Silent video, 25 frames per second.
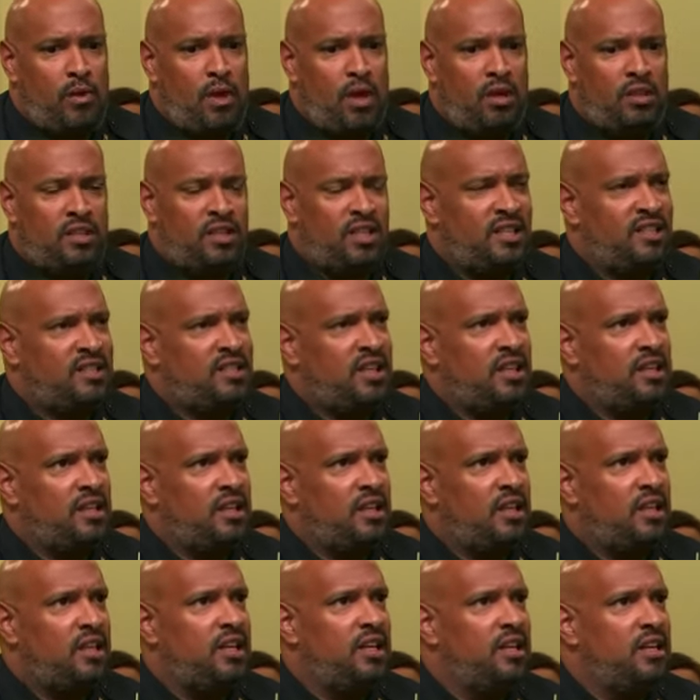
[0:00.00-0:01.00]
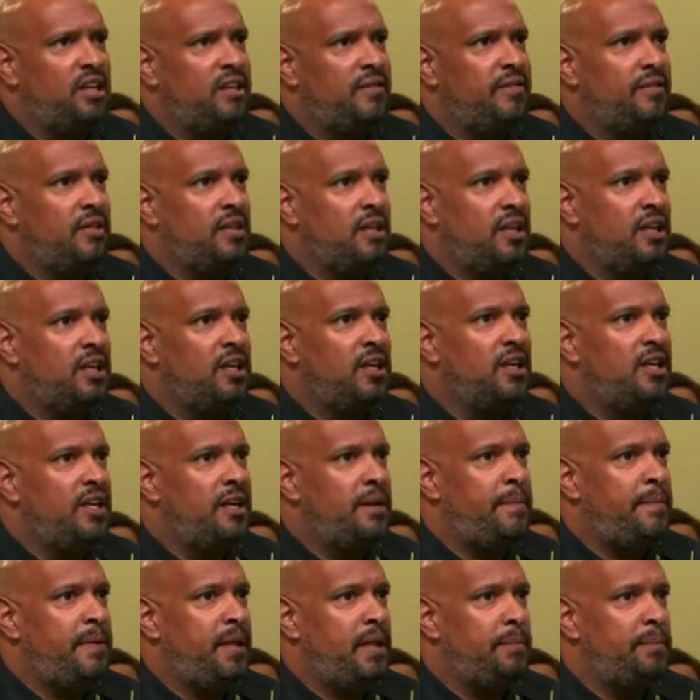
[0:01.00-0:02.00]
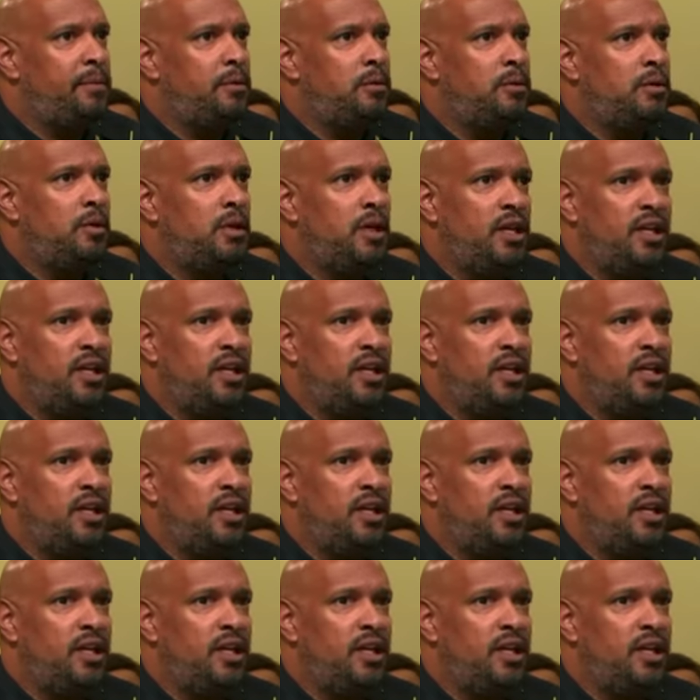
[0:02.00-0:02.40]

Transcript: just the, the good of the good in people.